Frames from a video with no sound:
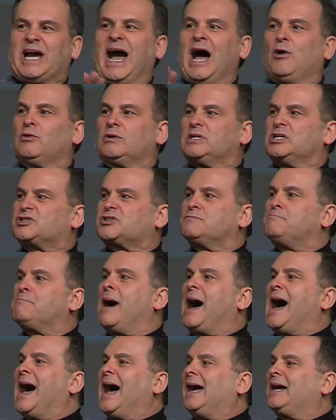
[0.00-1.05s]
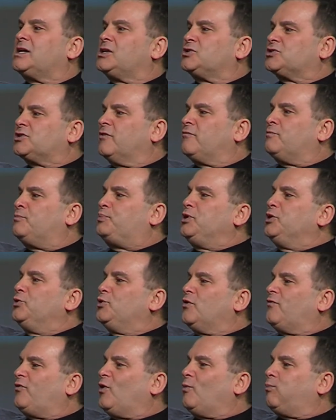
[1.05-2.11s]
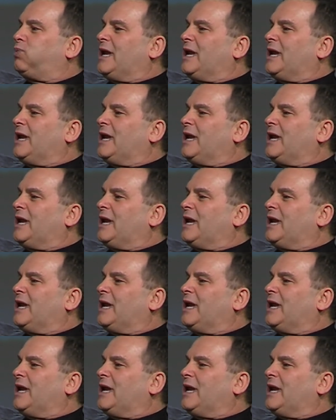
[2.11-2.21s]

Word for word: countless miles of beautiful